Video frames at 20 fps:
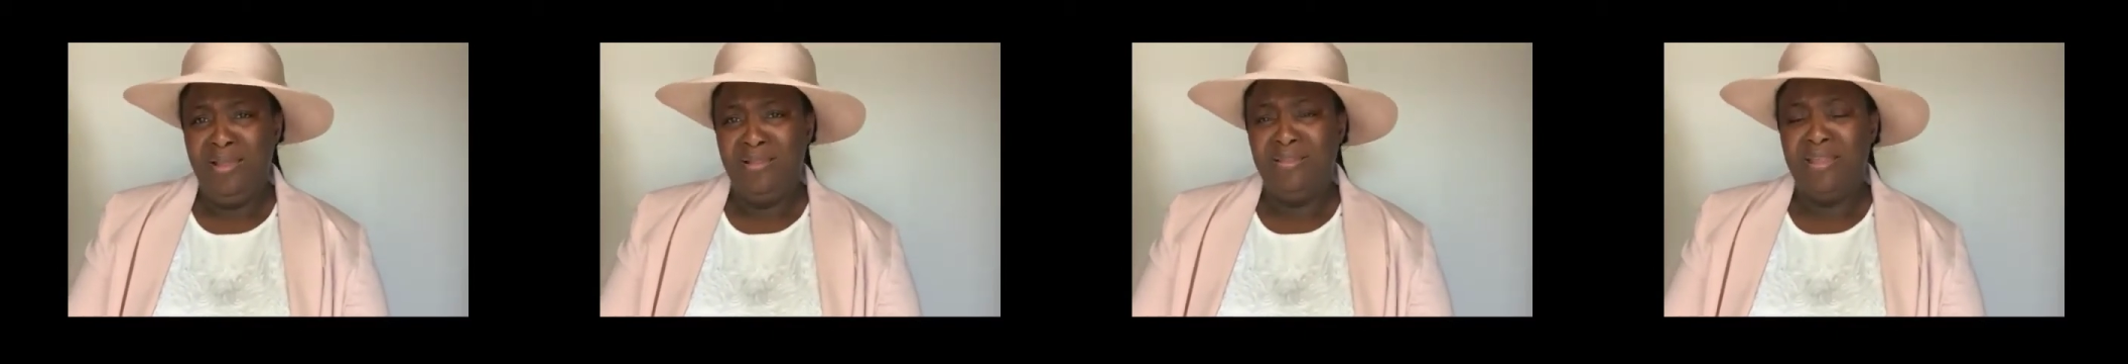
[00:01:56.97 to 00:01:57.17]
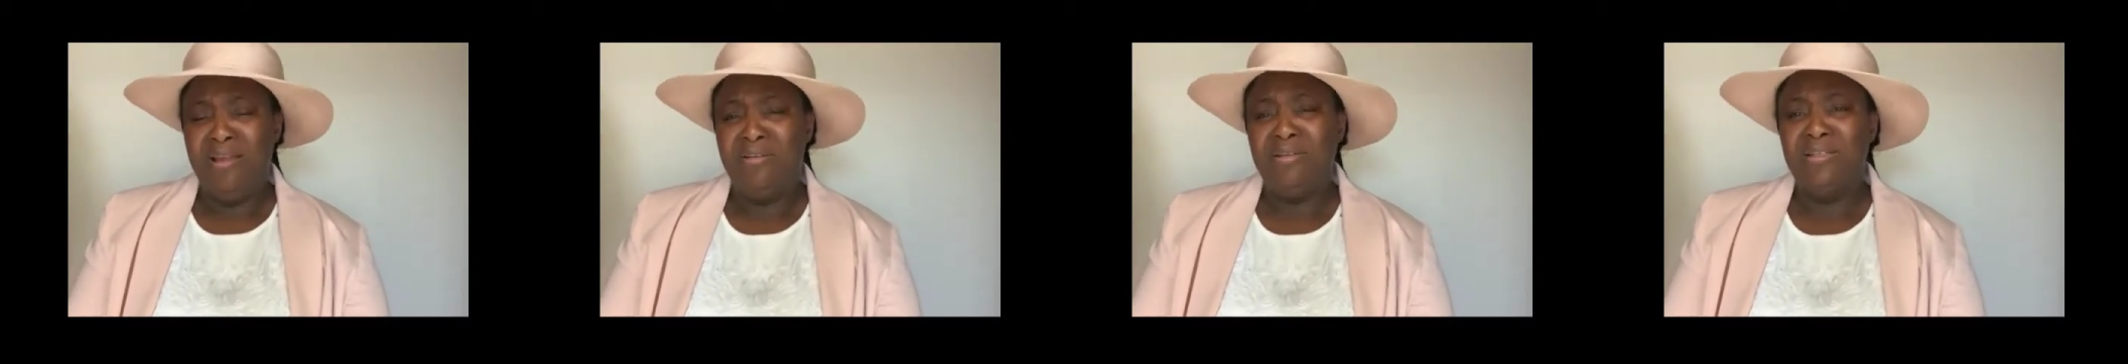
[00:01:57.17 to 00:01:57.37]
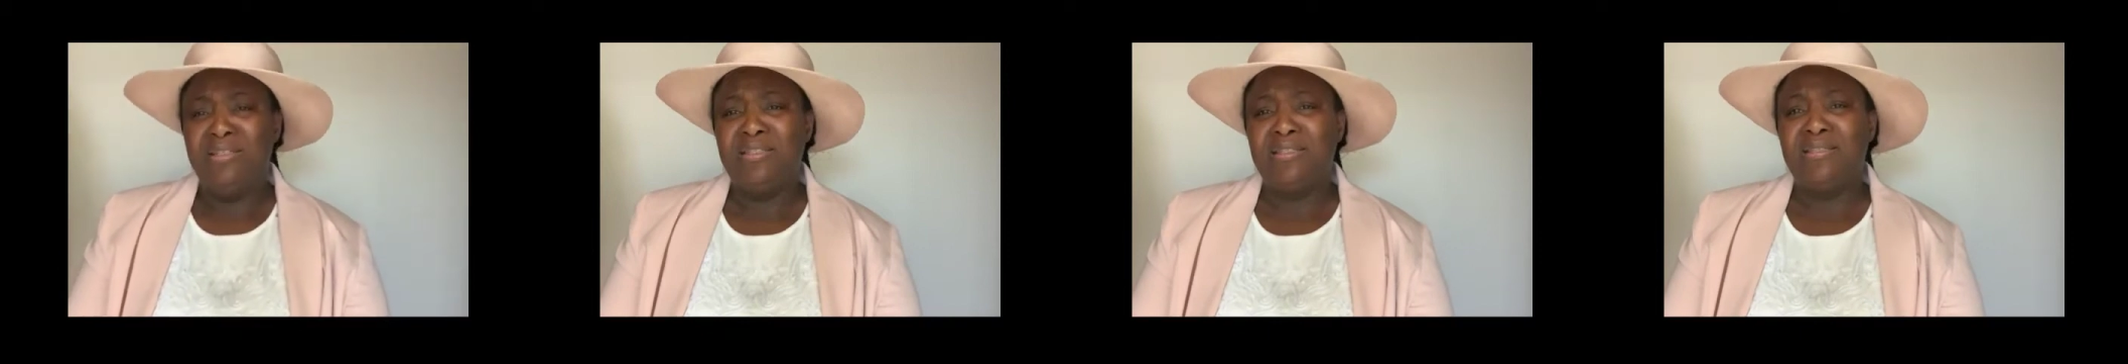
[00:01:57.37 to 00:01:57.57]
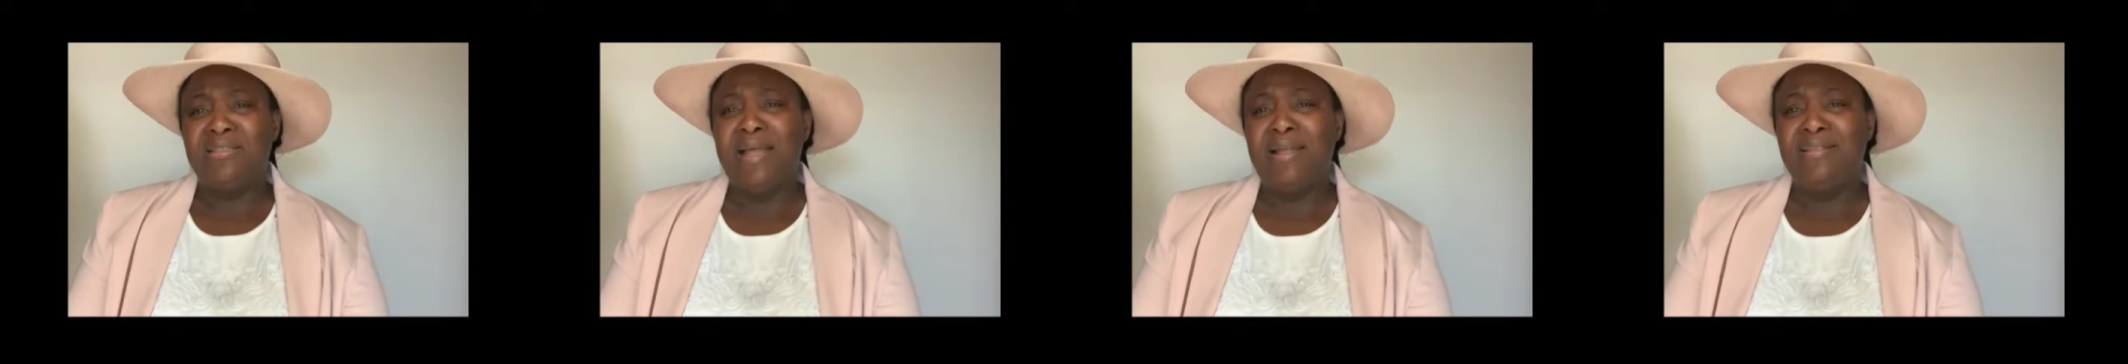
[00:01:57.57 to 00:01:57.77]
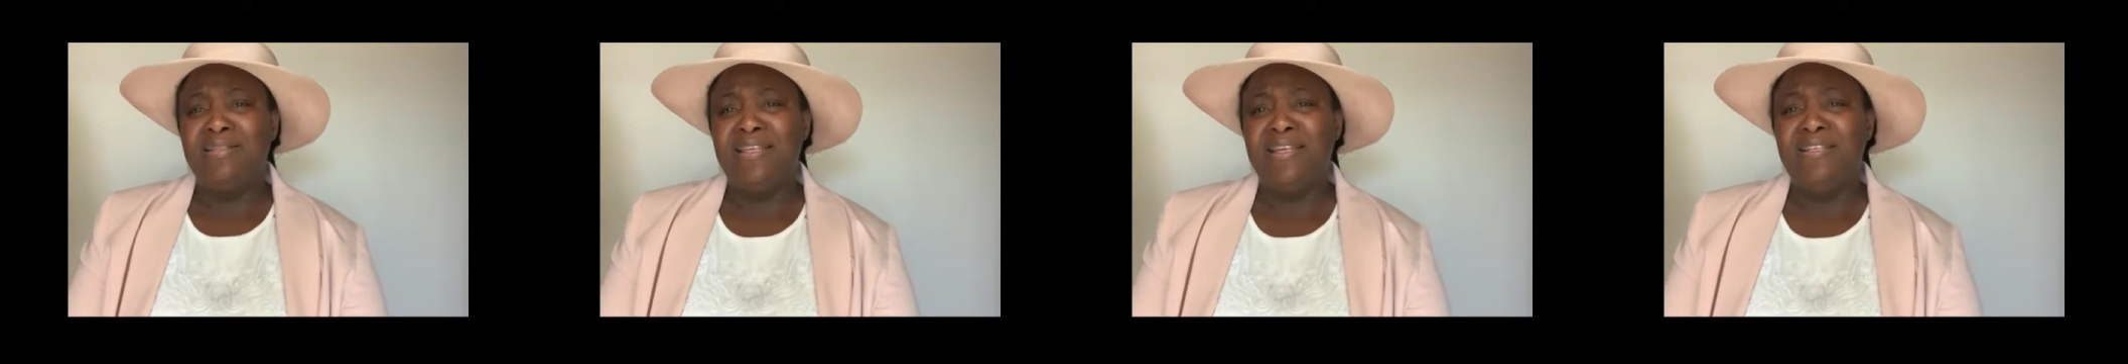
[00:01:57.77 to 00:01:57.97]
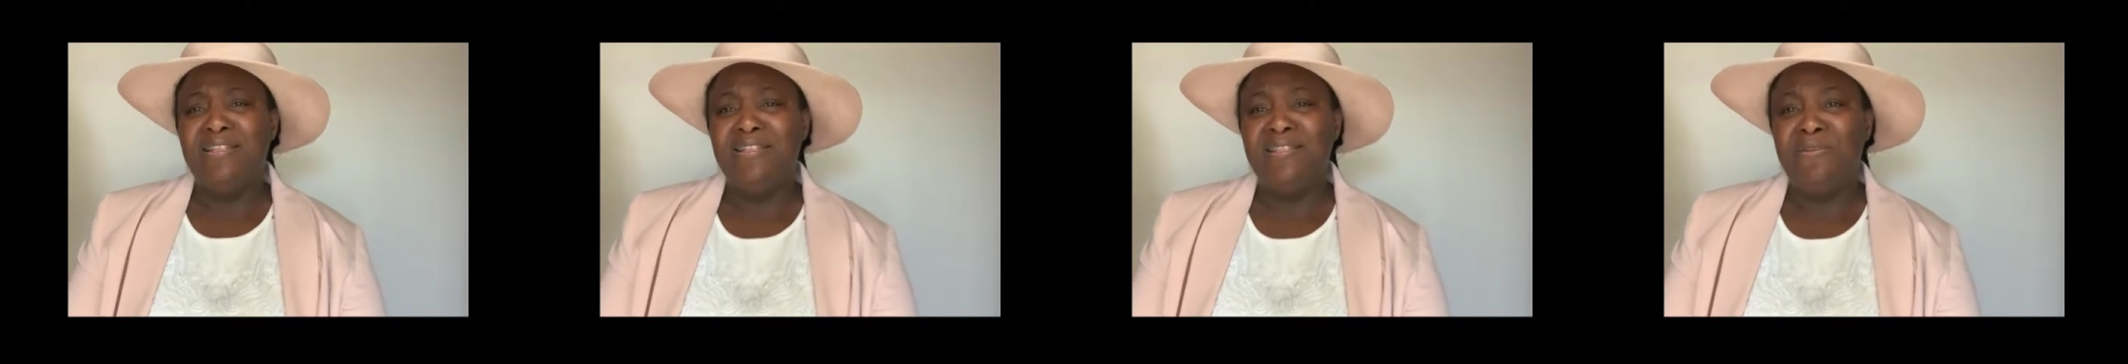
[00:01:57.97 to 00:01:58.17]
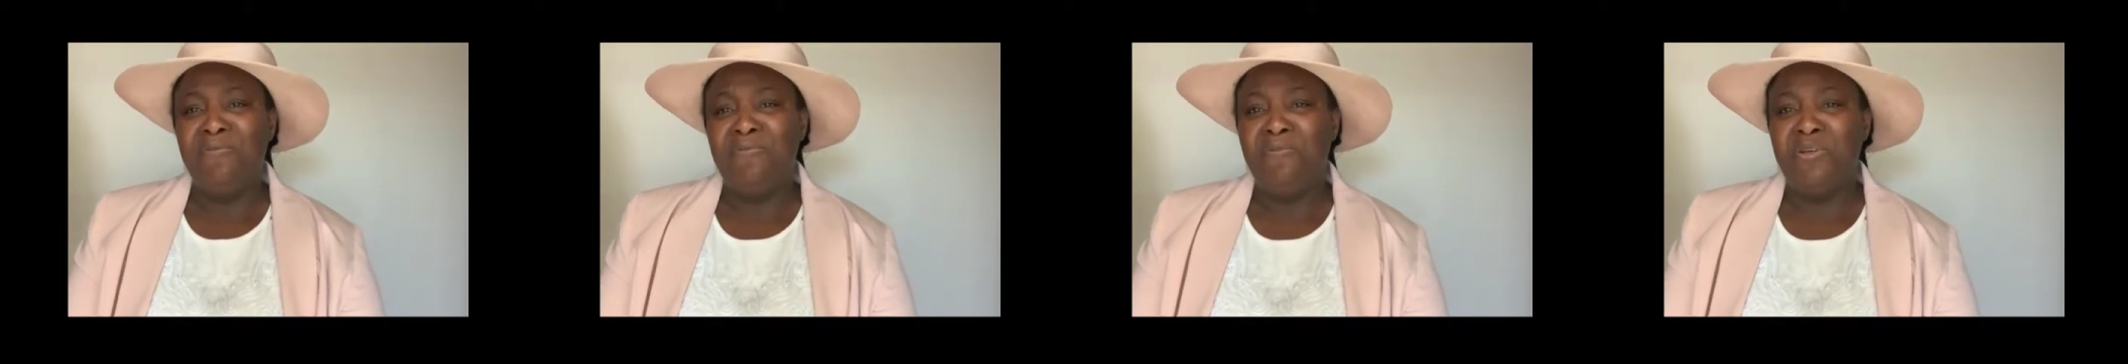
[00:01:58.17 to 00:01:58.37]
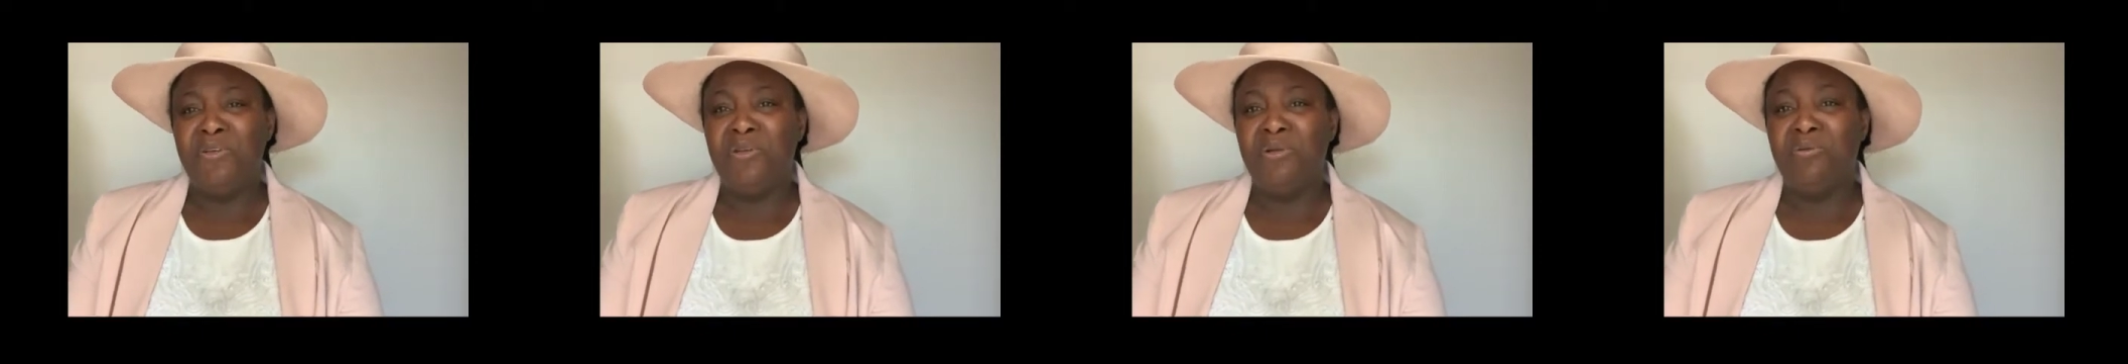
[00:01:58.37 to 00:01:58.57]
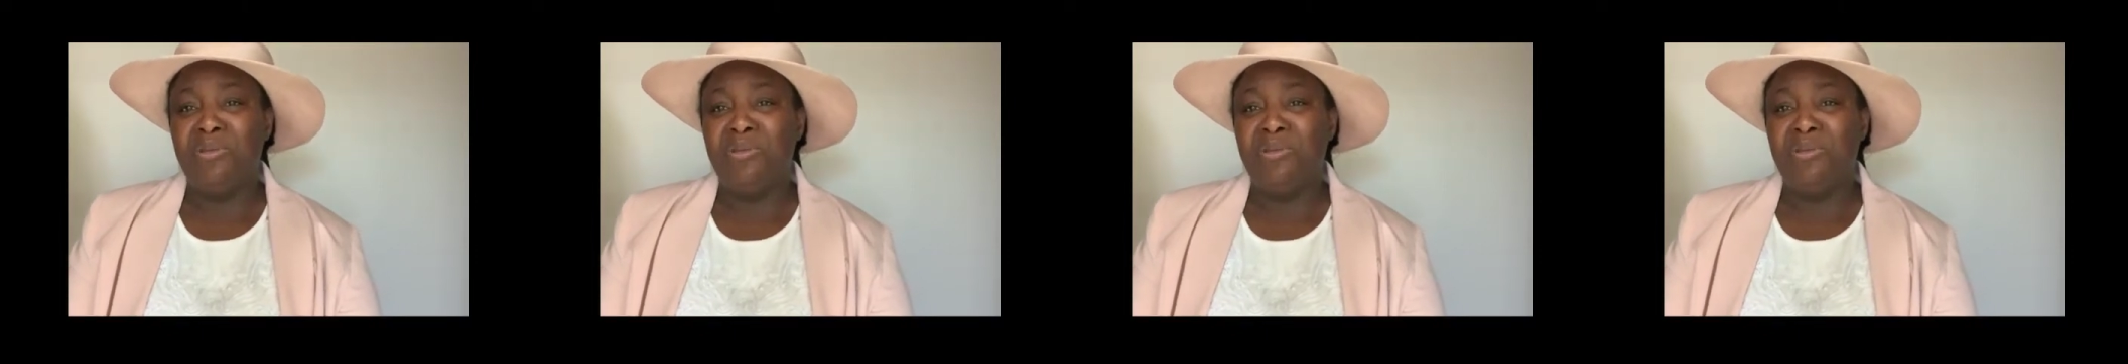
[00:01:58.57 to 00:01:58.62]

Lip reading: There is certainty for your,